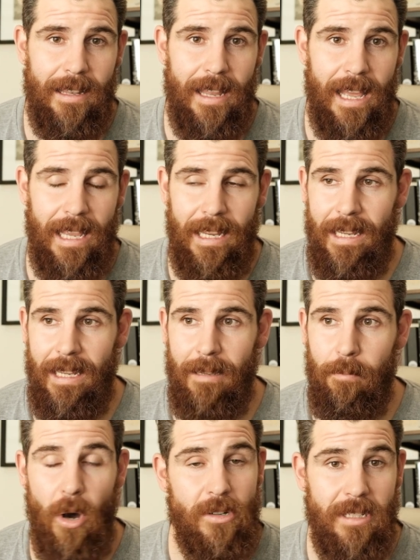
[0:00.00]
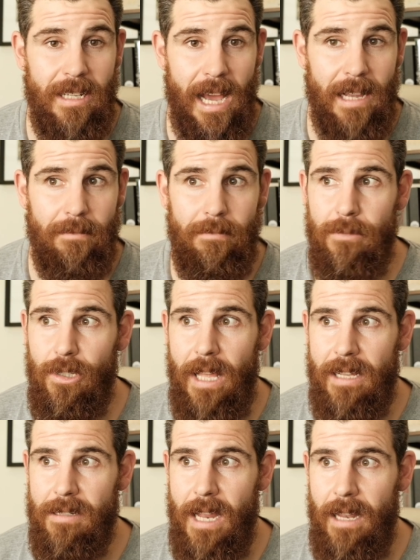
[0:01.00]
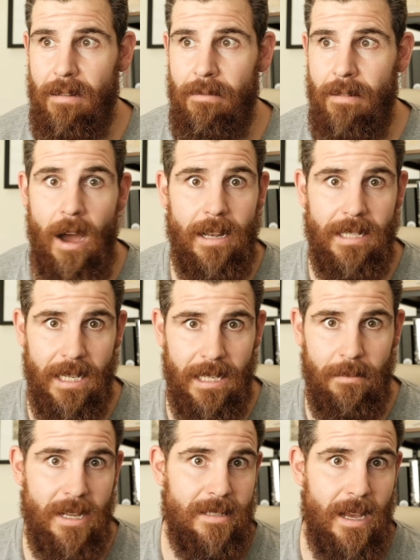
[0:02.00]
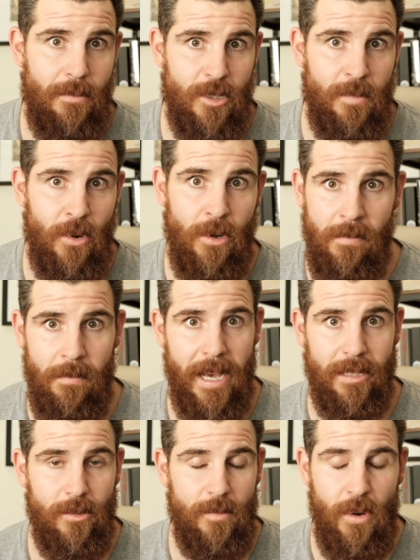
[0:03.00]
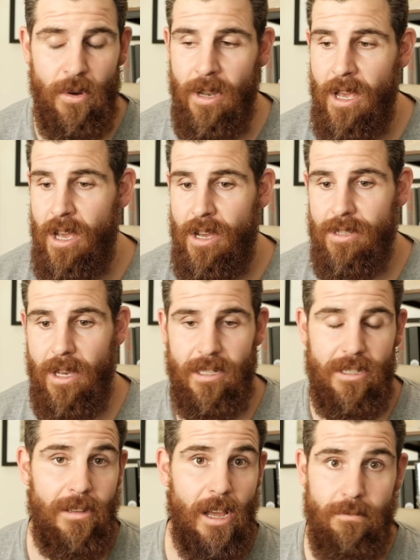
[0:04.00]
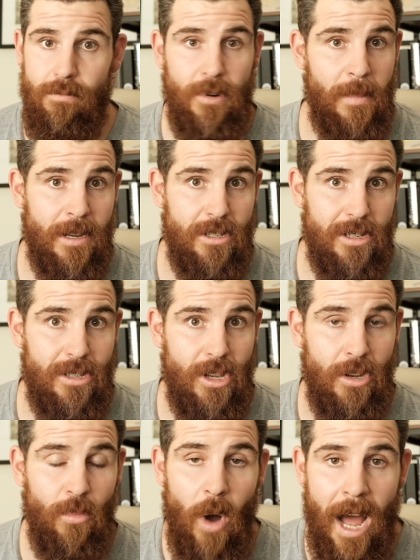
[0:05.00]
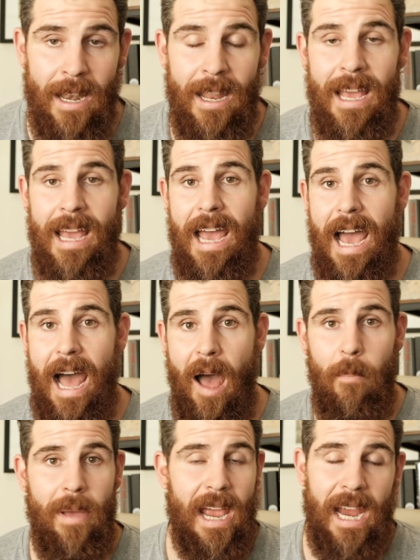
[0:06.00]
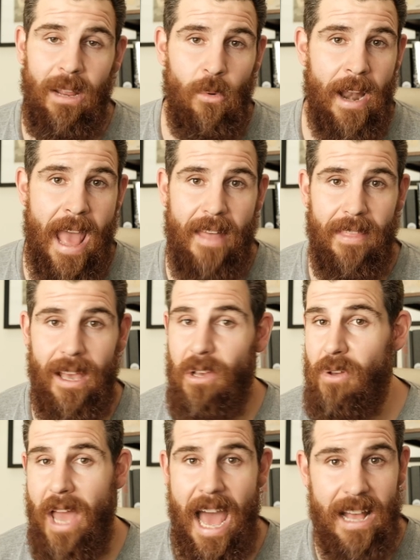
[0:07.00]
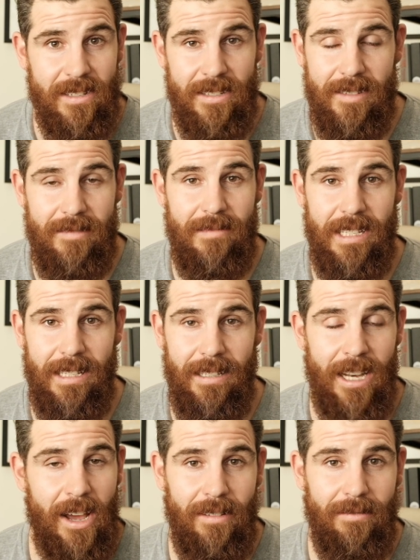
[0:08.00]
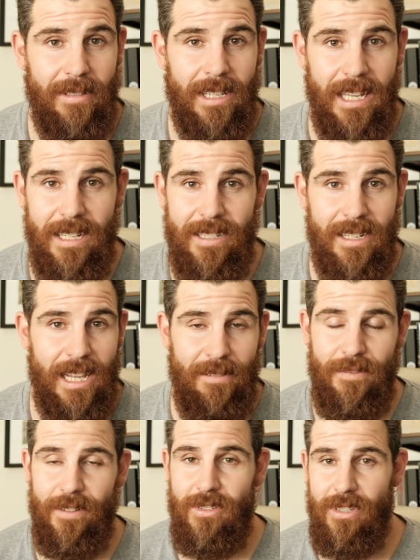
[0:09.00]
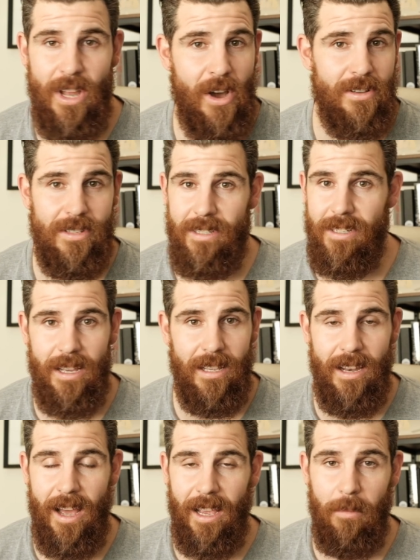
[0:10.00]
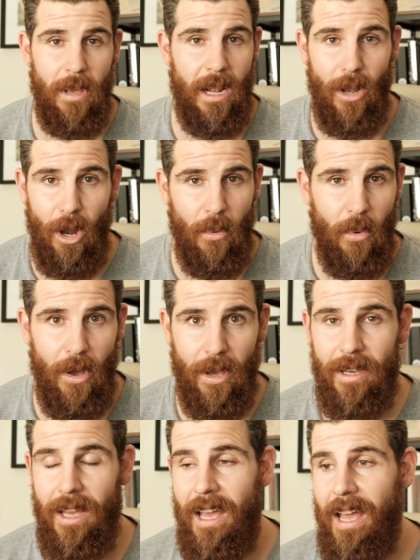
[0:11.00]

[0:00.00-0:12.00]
in Boxing Day 2019. My son was born, Max was born, so he's, you know, pretty much just turned one. Anyone out there who has, you know, kids and infants knows it's a, you know, it can be a lot of work,